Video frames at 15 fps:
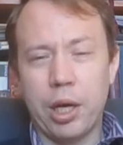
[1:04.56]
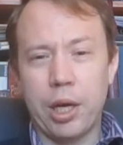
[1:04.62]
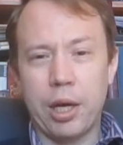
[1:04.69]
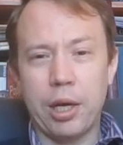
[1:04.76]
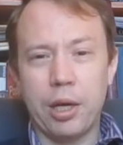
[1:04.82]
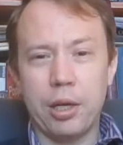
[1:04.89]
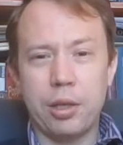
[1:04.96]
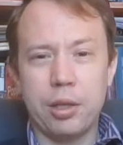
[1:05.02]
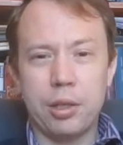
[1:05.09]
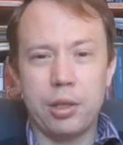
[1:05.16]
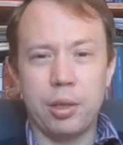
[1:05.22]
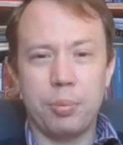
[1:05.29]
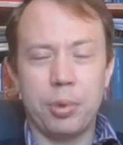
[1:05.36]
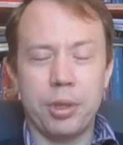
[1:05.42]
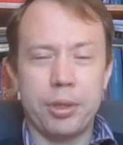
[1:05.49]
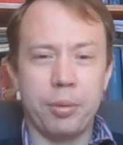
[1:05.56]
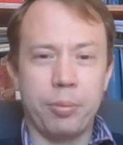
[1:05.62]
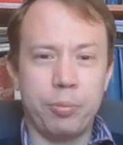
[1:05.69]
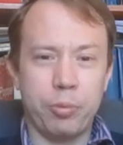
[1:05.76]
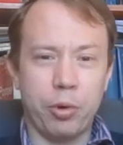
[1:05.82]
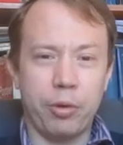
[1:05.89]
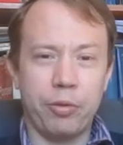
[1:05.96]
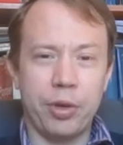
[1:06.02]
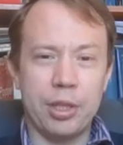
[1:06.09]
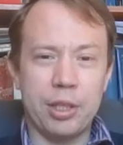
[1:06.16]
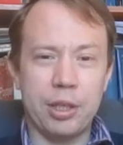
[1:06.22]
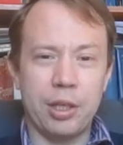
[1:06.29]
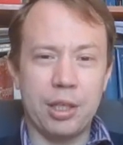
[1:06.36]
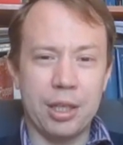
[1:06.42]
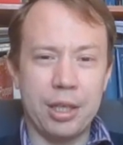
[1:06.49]
the
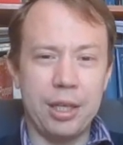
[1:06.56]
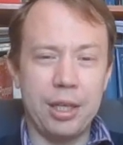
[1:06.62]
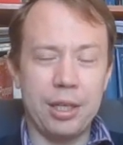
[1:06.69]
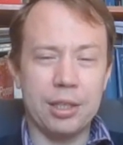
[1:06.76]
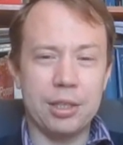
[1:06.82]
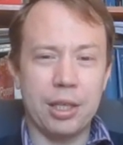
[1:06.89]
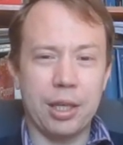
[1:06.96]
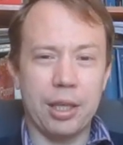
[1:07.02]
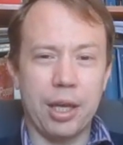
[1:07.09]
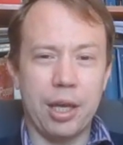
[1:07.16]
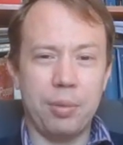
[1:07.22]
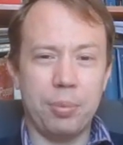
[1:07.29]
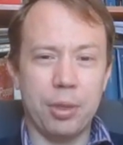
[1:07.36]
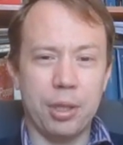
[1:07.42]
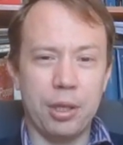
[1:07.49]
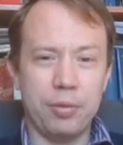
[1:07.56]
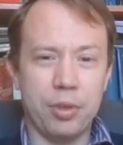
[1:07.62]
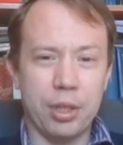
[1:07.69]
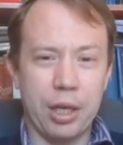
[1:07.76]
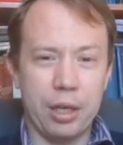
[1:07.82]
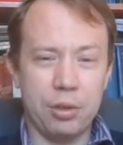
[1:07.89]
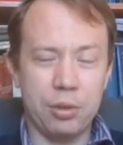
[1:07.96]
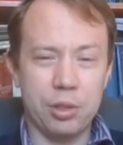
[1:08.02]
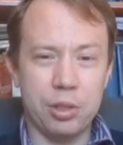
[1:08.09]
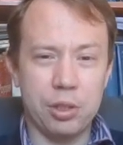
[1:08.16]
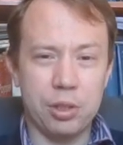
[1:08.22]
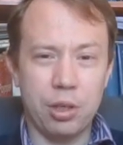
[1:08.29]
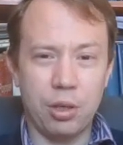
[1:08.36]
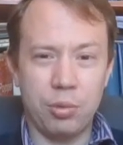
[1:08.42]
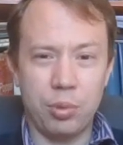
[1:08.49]
prophetic gleanings that they believed that they could
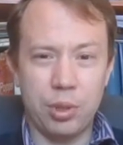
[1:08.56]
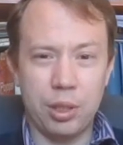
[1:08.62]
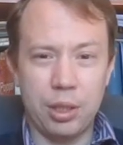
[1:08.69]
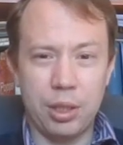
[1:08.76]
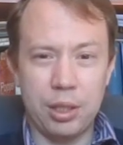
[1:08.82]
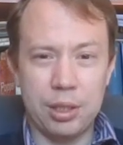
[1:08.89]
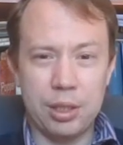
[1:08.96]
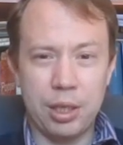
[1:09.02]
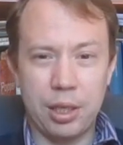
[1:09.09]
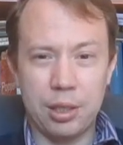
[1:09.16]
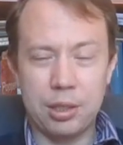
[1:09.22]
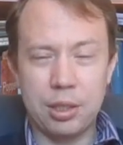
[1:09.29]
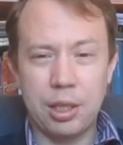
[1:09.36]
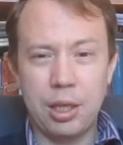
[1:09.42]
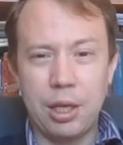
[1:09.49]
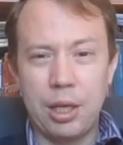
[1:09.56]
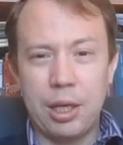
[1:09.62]
discern within these texts.